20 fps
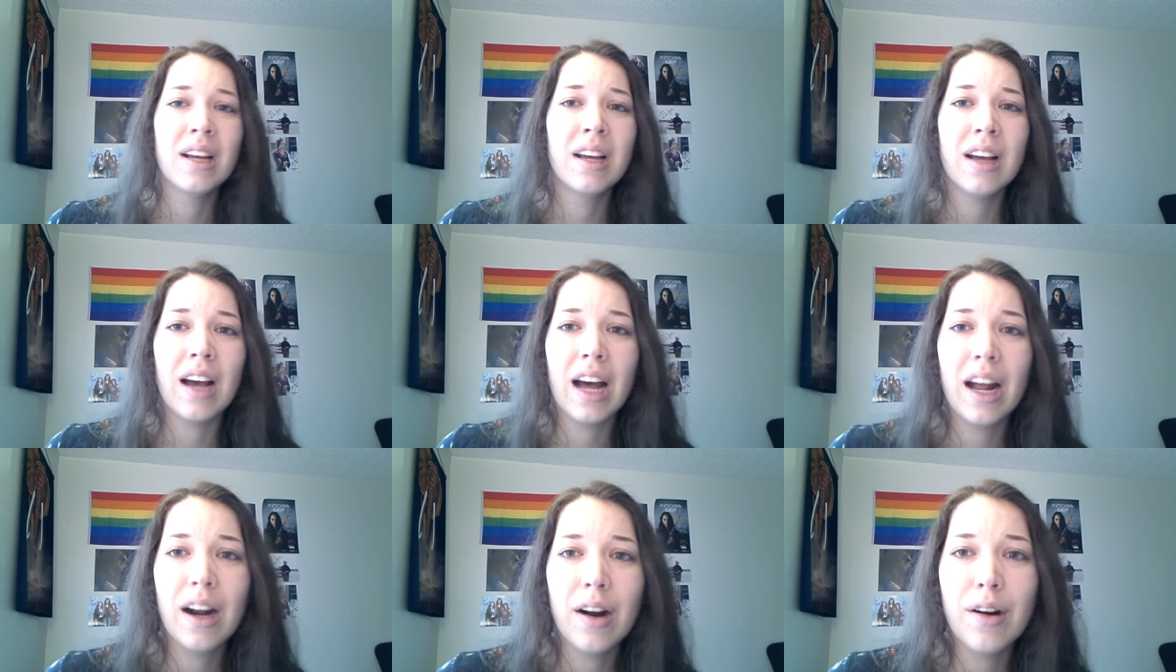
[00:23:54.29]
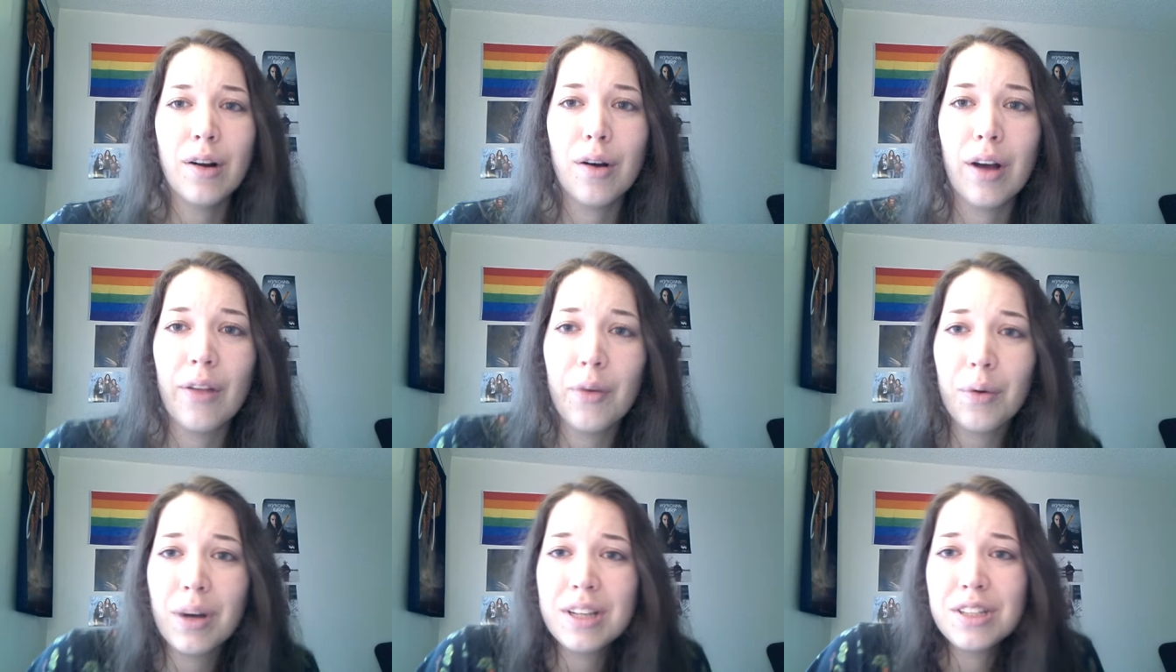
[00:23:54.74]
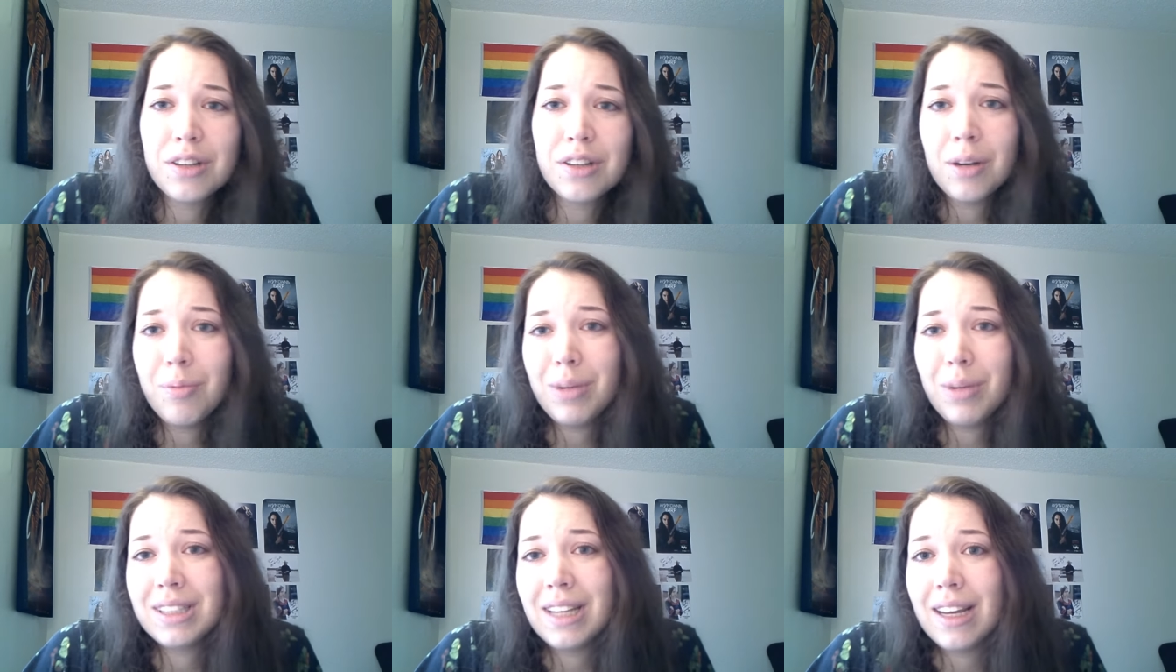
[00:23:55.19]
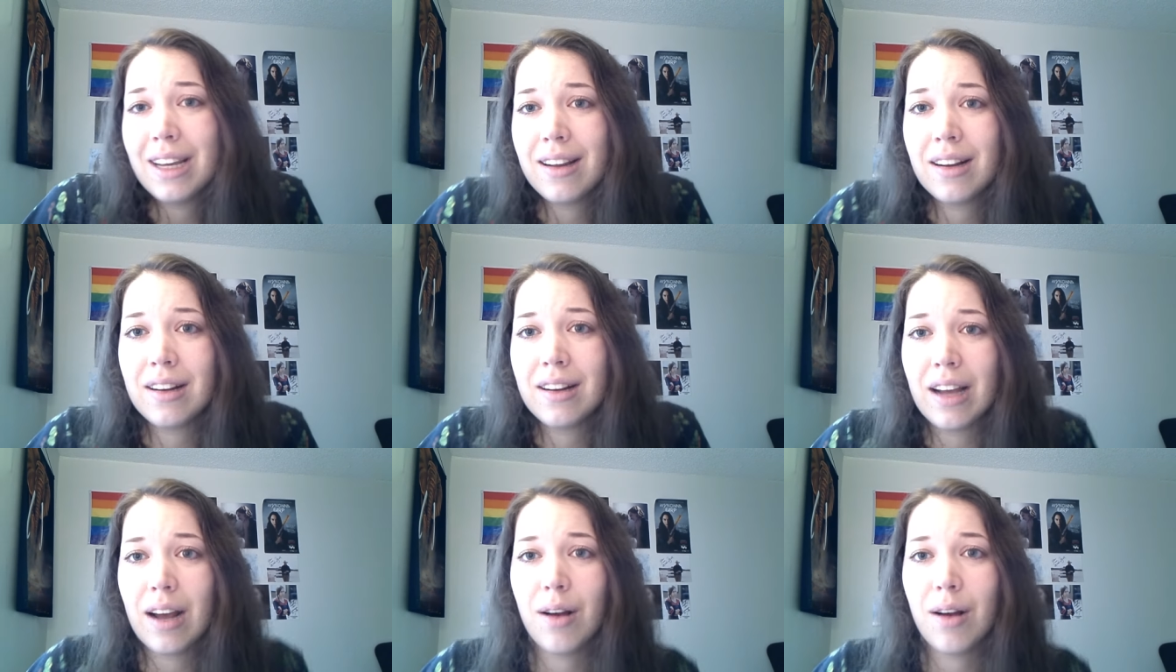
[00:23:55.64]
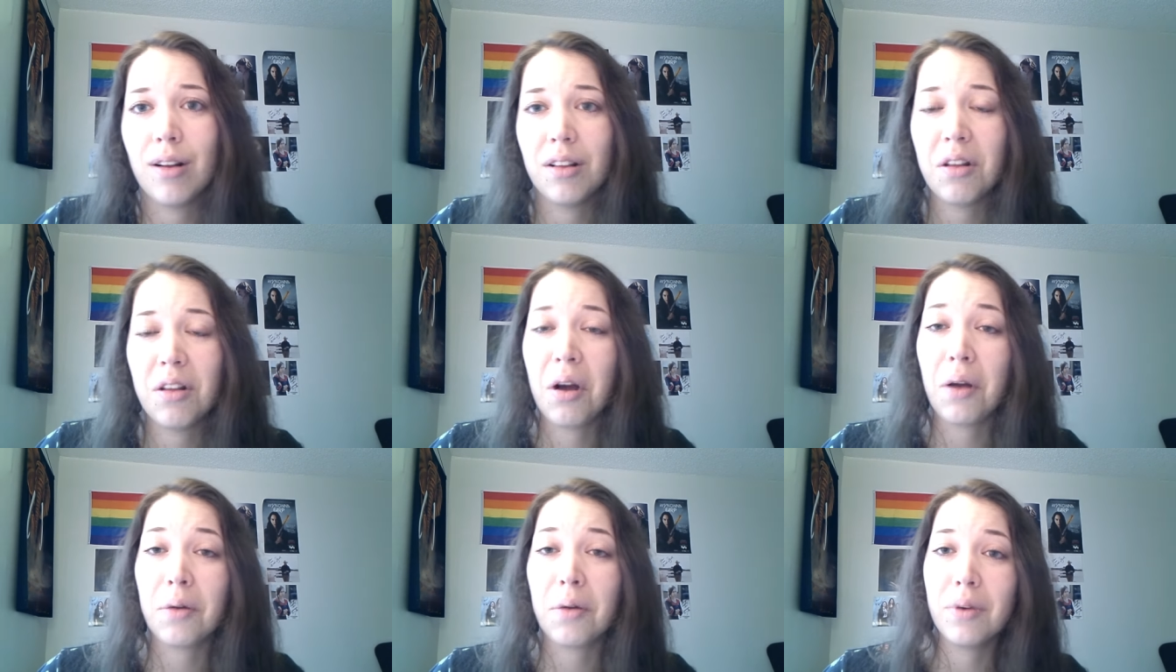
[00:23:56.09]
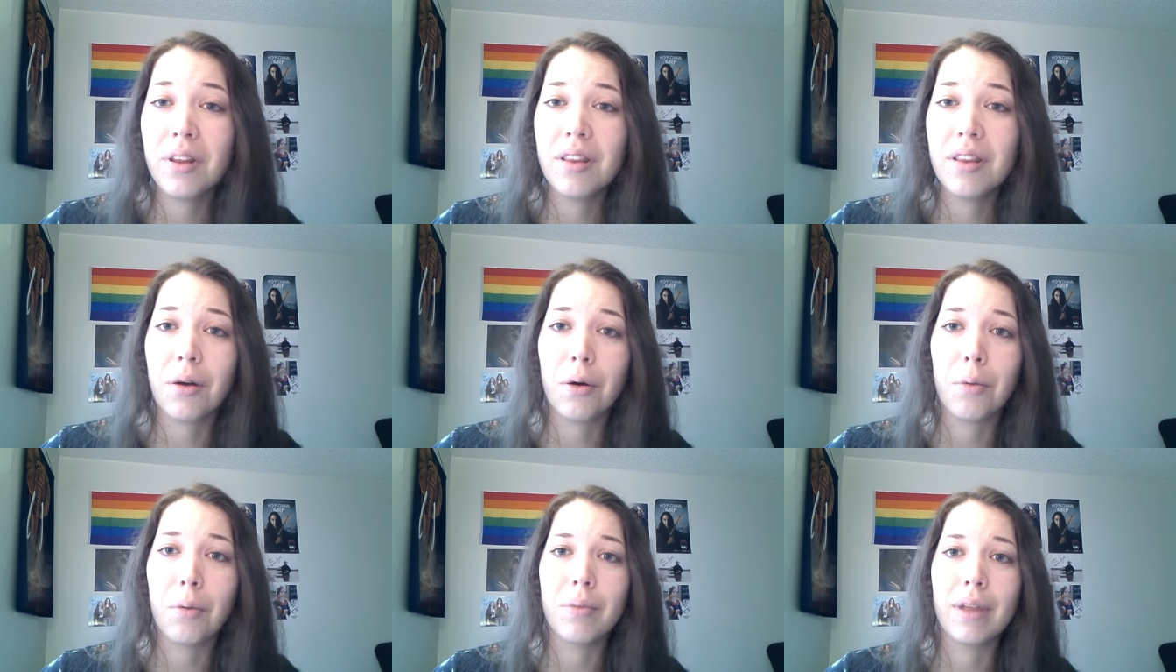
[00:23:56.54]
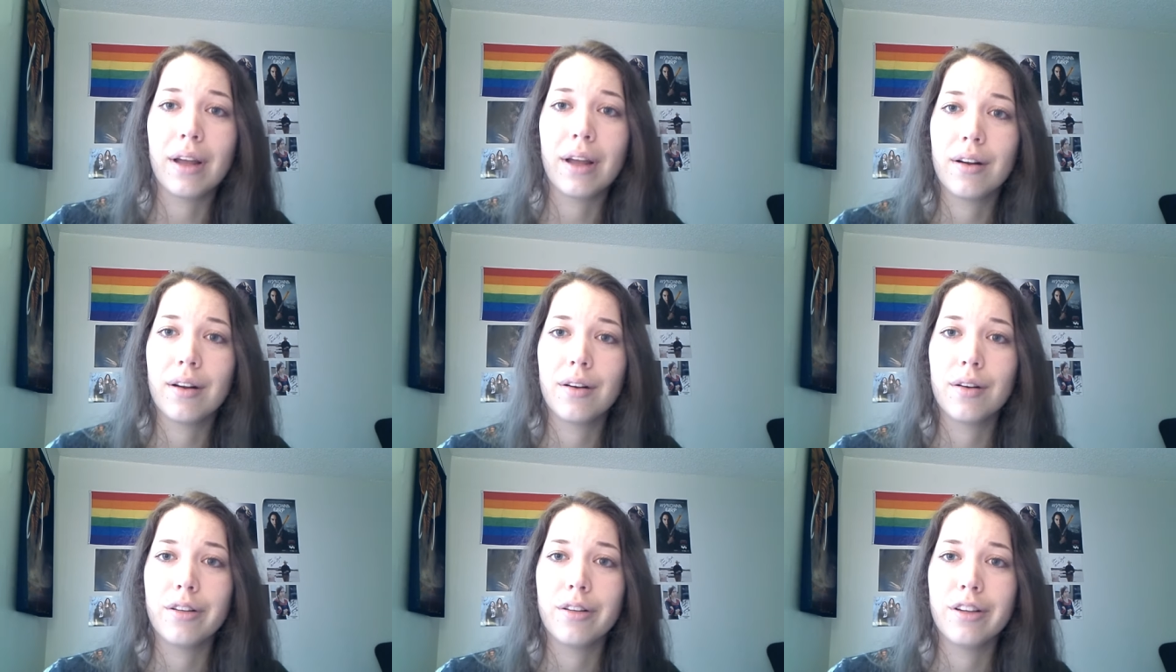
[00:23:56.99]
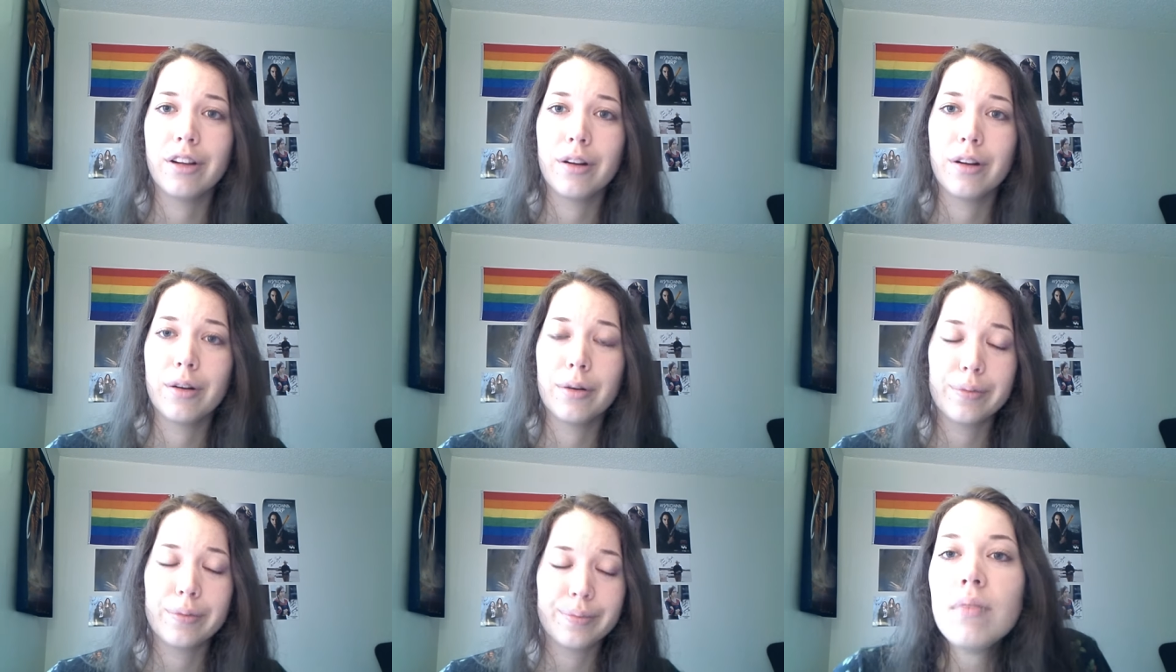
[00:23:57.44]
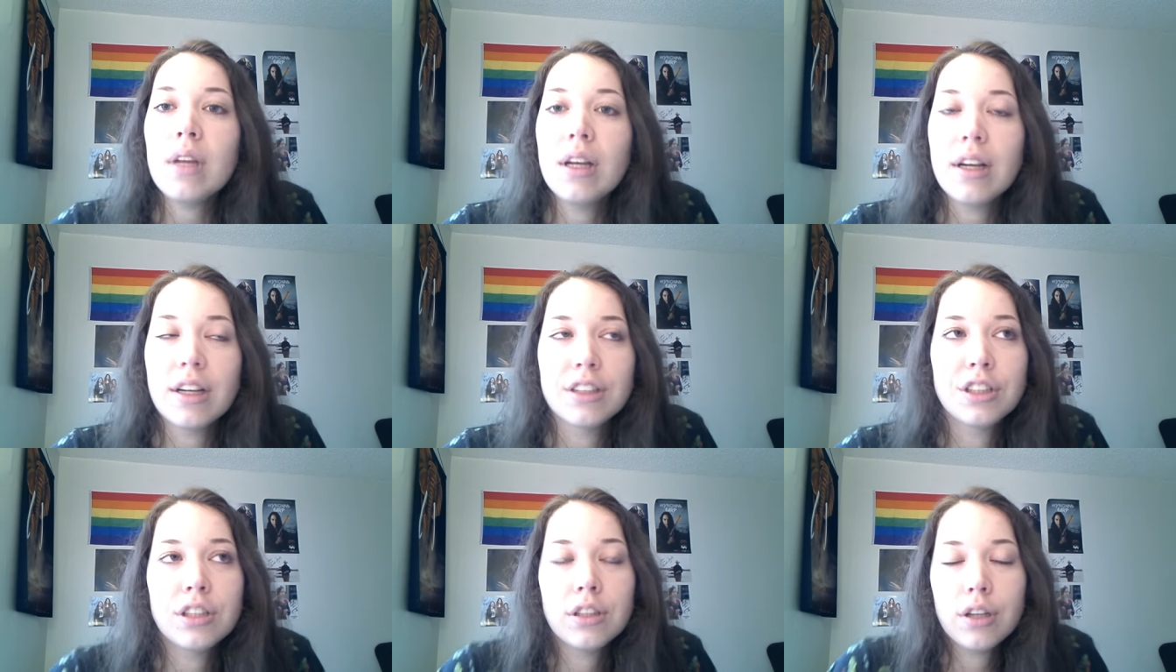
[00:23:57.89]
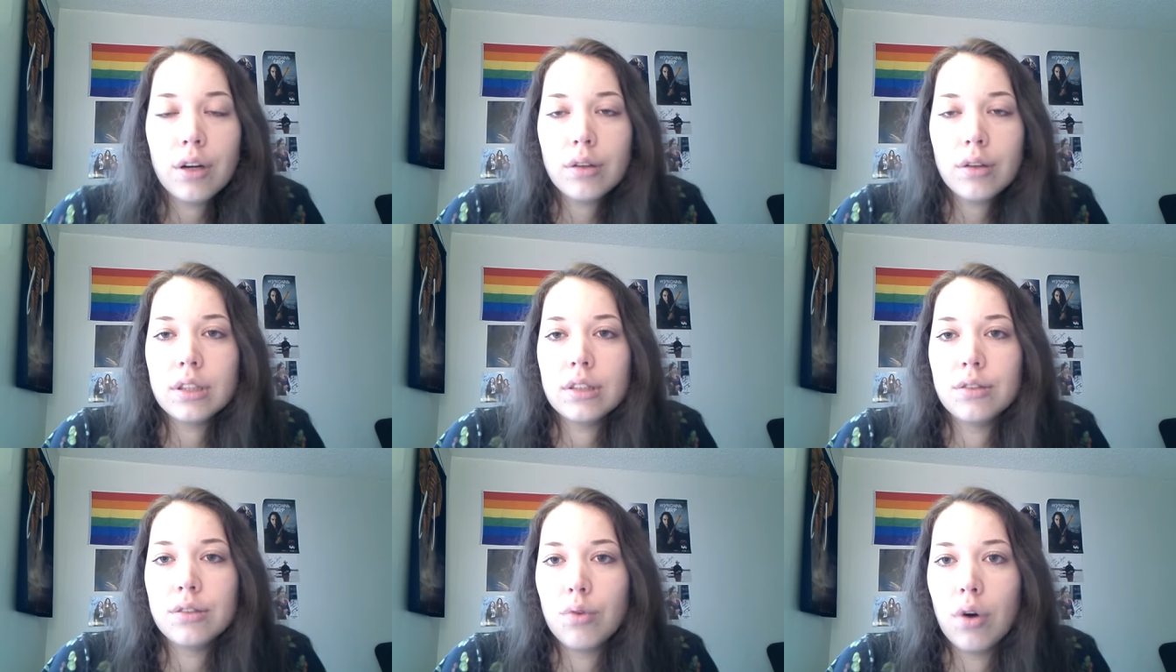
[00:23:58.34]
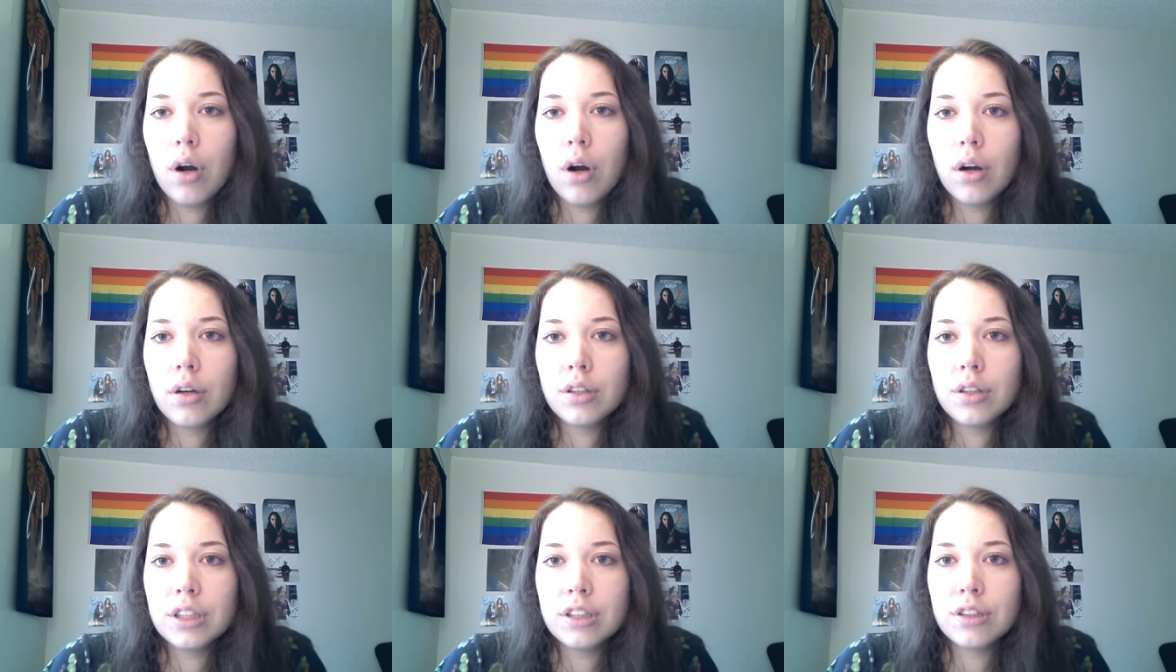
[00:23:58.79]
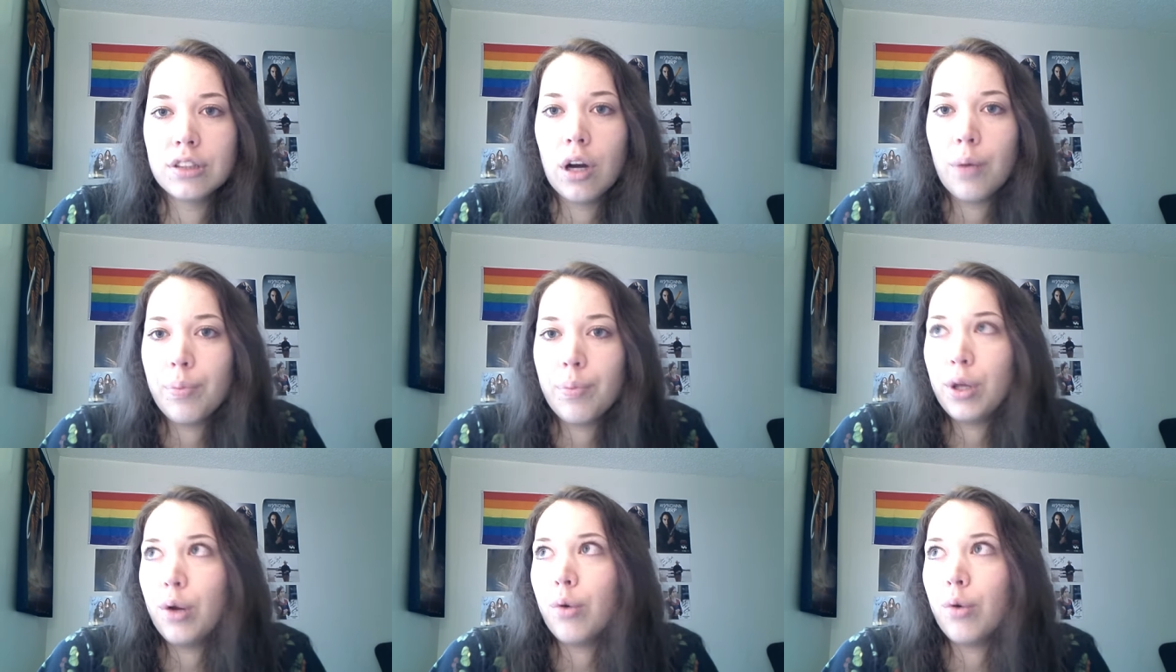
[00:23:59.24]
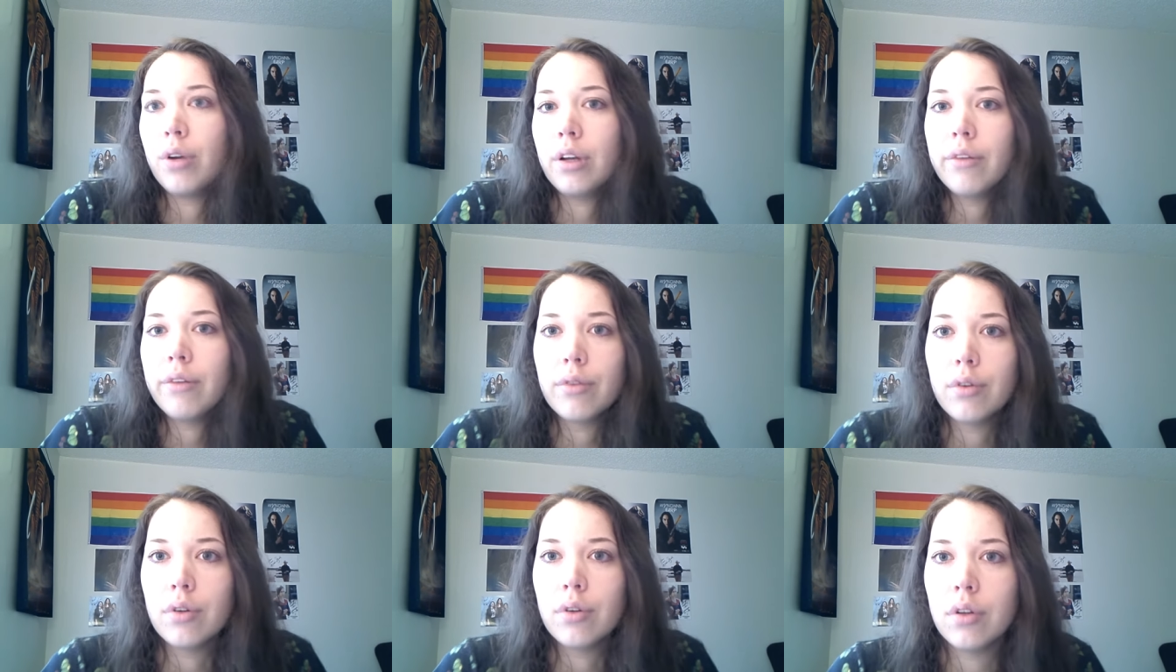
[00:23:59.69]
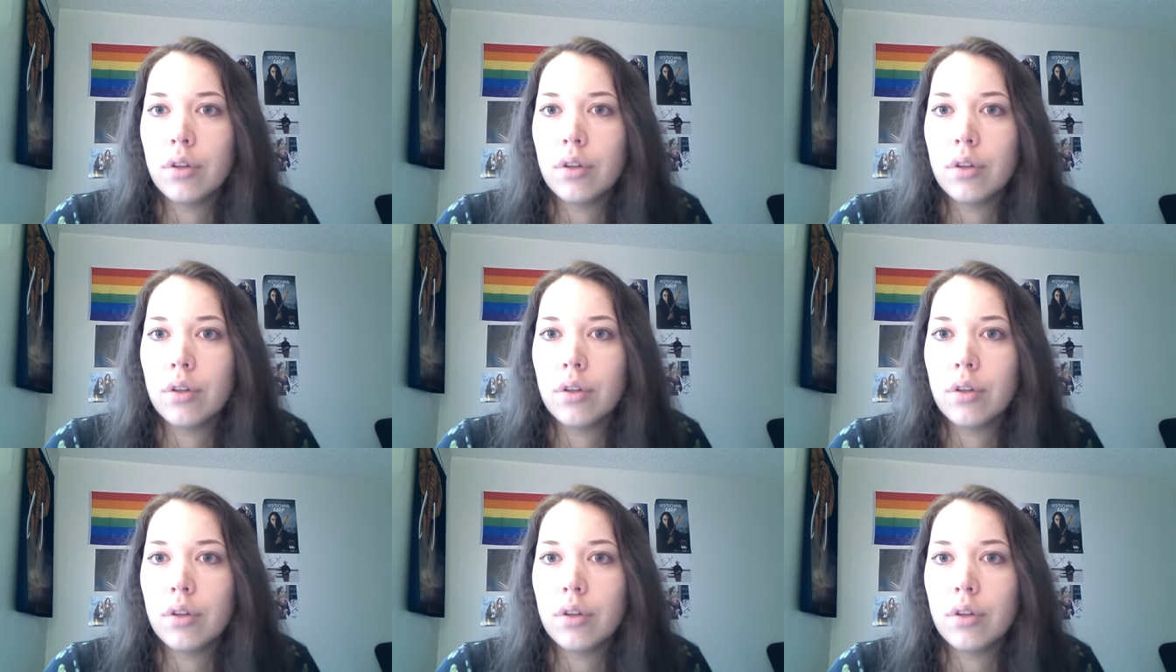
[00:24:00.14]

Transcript: I don't know. Otherwise, you're gonna be taken down along with Homelander, you know? Because she knows it's wrong. She's not pure evil.